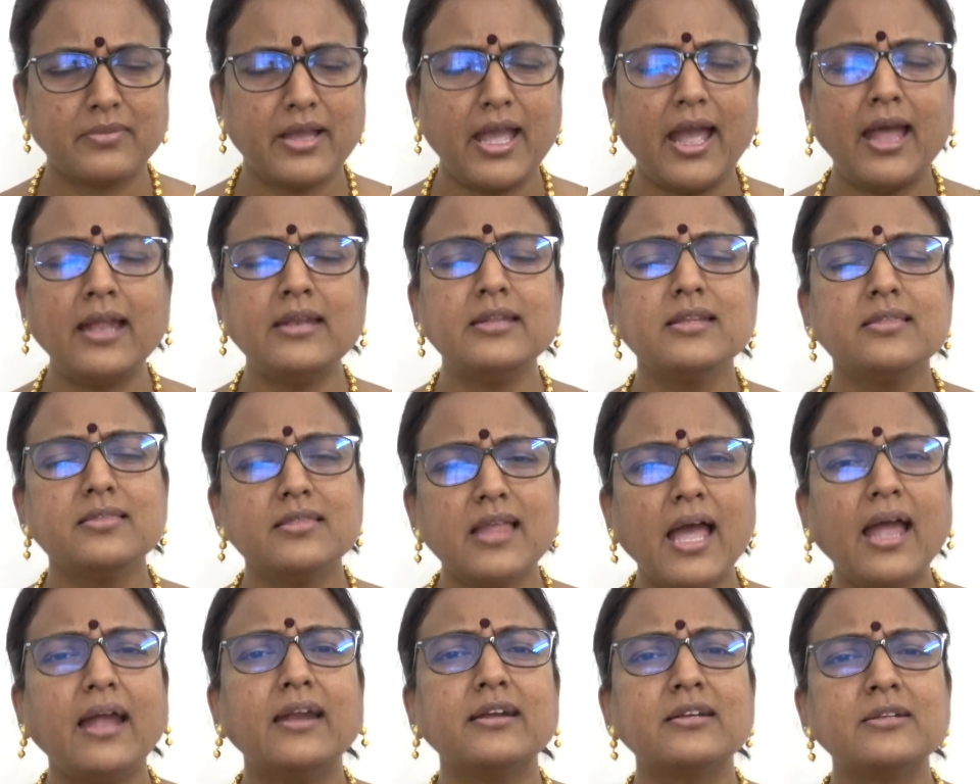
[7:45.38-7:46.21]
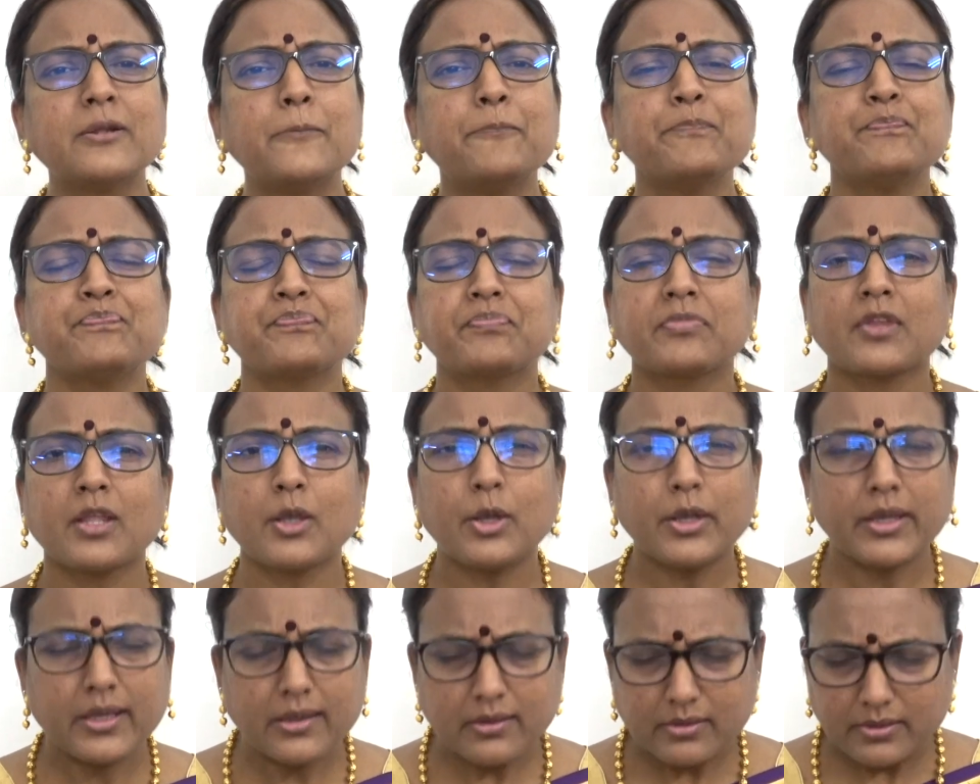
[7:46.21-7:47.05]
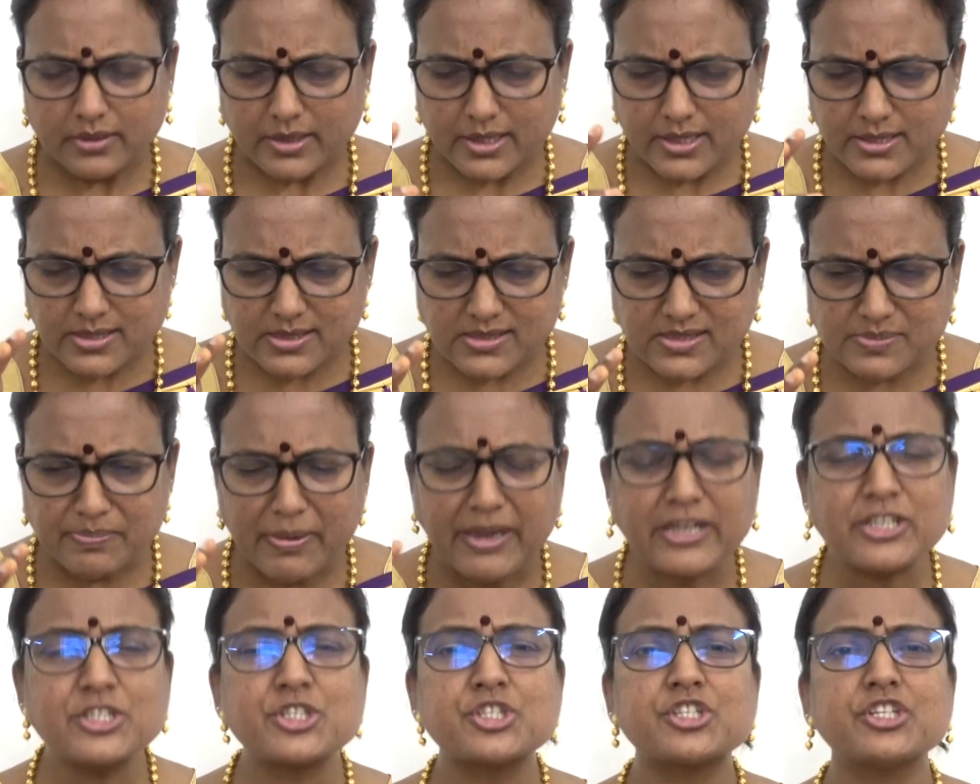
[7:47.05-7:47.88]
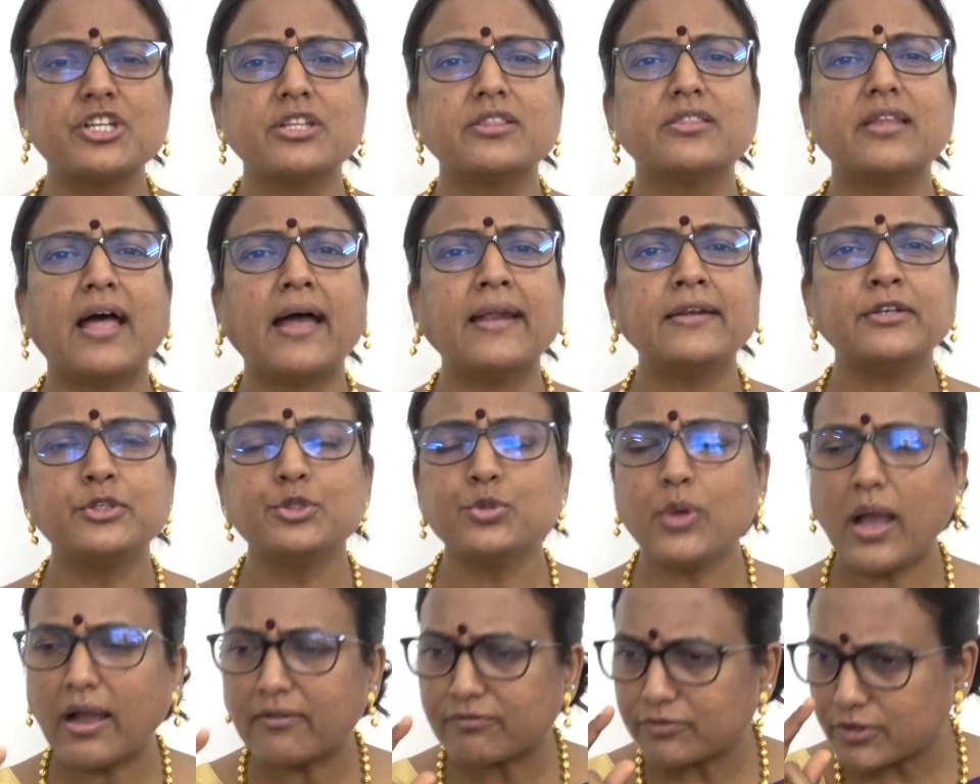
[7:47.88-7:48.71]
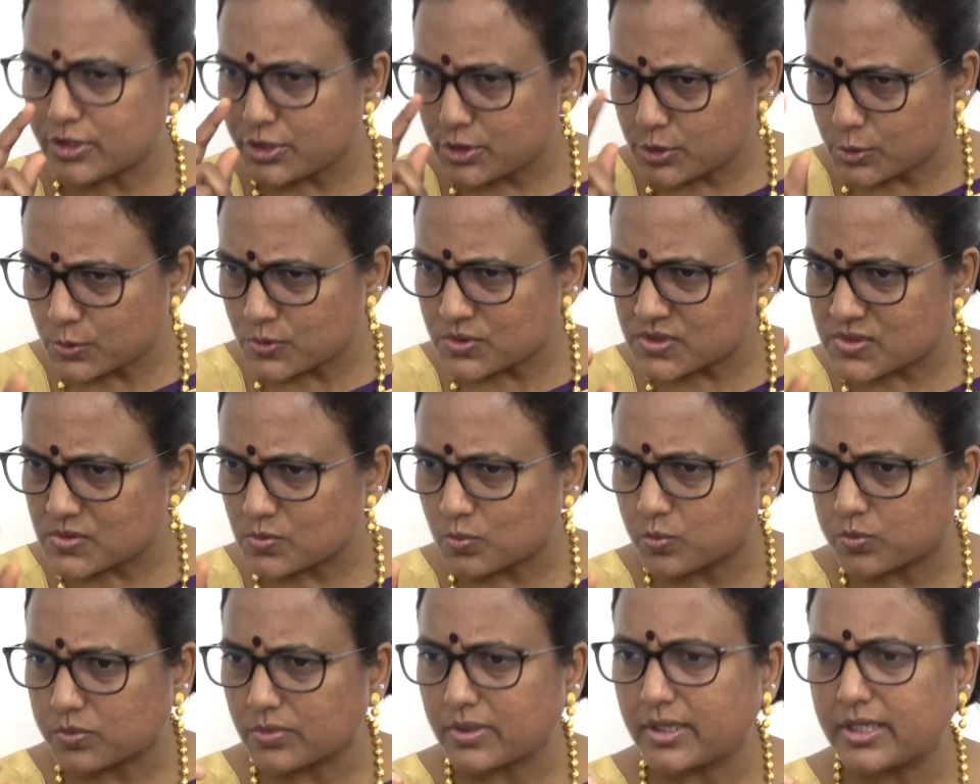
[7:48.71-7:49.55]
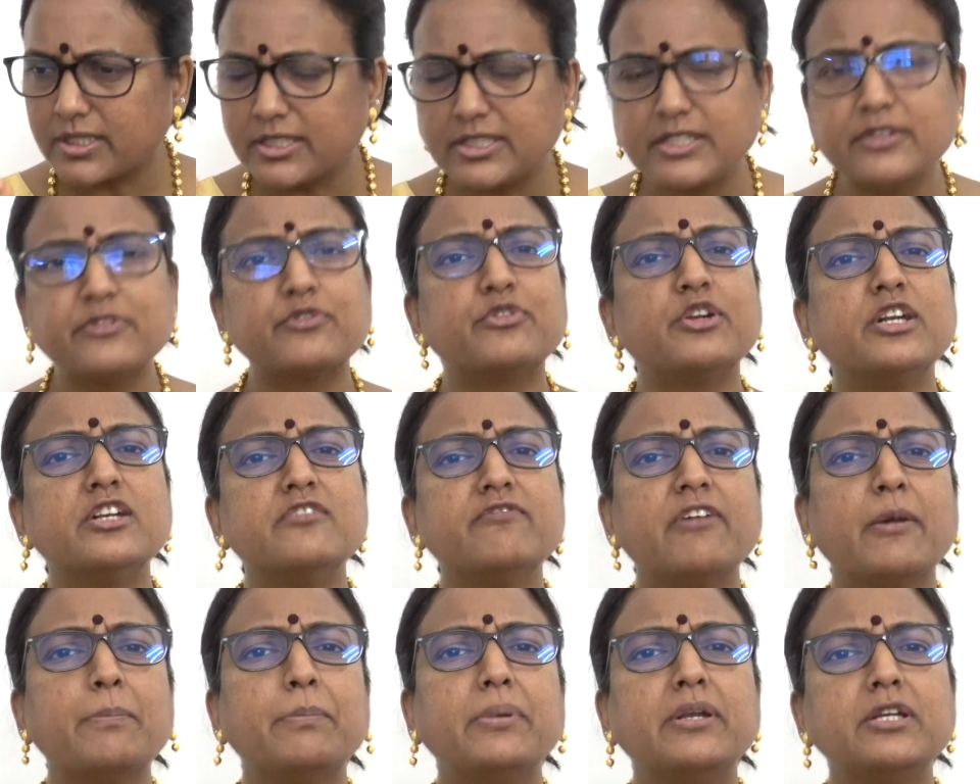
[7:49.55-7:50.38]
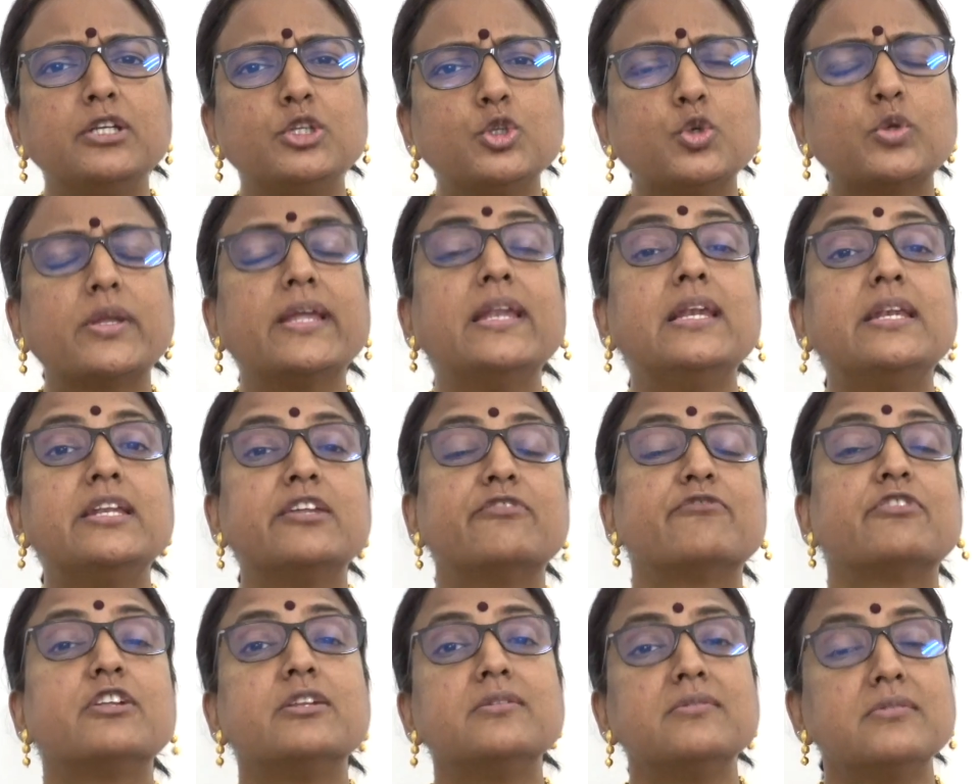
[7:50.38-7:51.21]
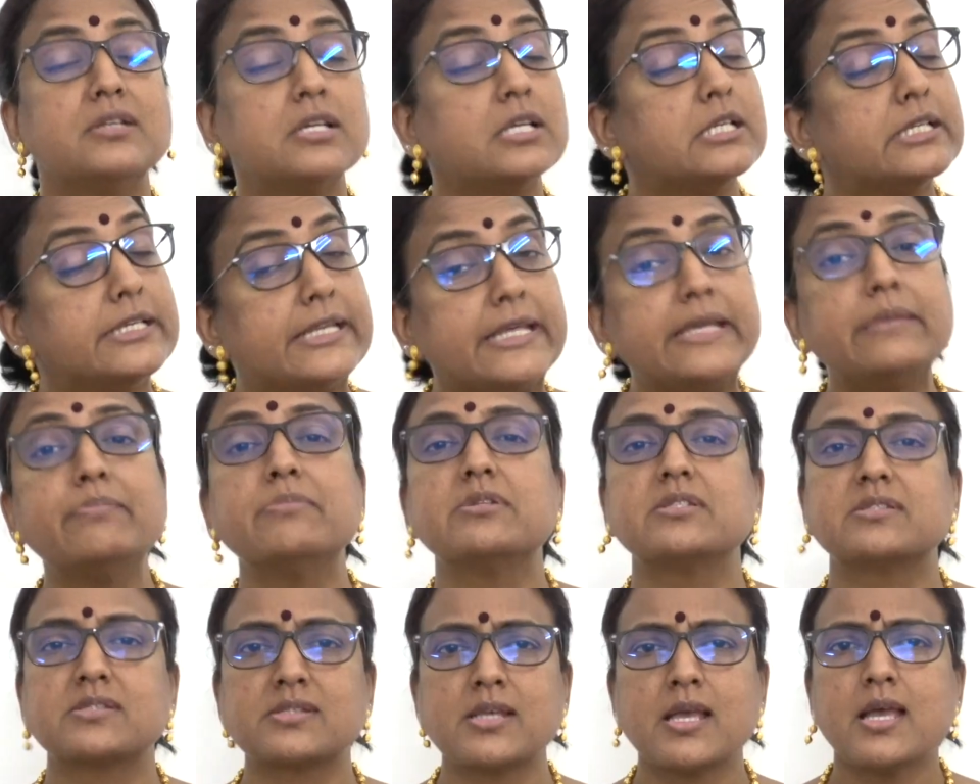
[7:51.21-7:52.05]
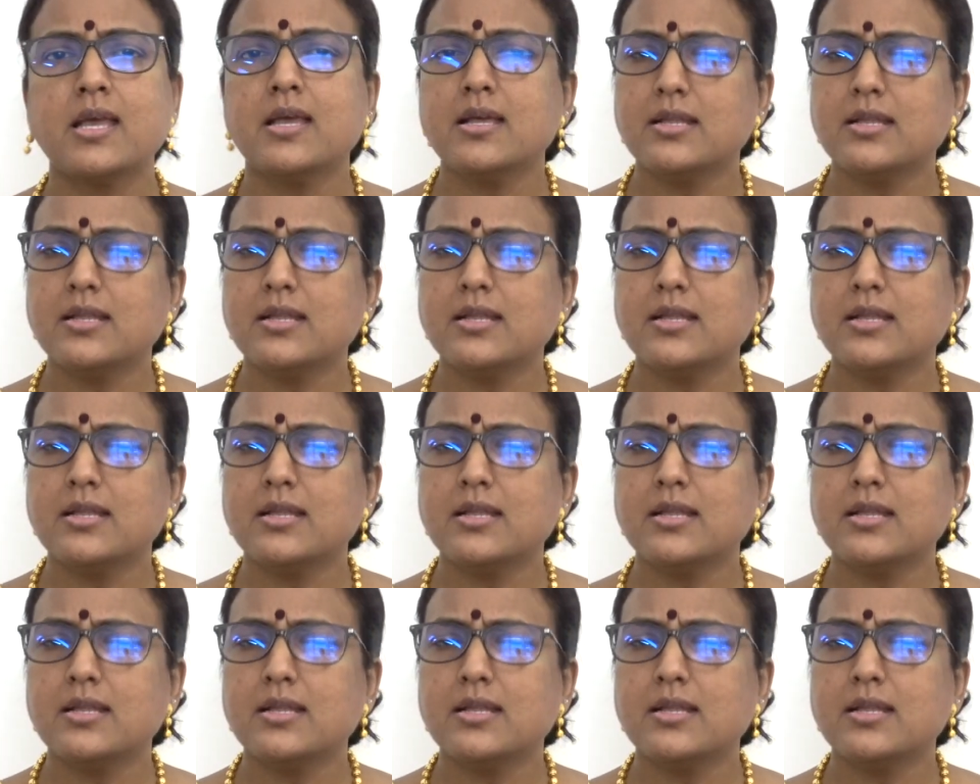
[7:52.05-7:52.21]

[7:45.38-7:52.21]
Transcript: And in that, it is mentioned that you have to use a different weapon to kill different demons.